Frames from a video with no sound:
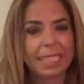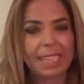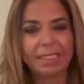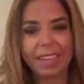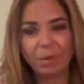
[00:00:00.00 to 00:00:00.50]

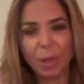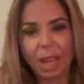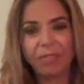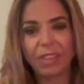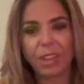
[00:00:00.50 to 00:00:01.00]
they said, we
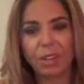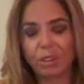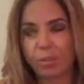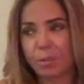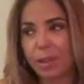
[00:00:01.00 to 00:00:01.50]
have to go
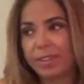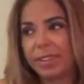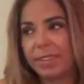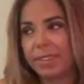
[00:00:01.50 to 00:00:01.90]
through the process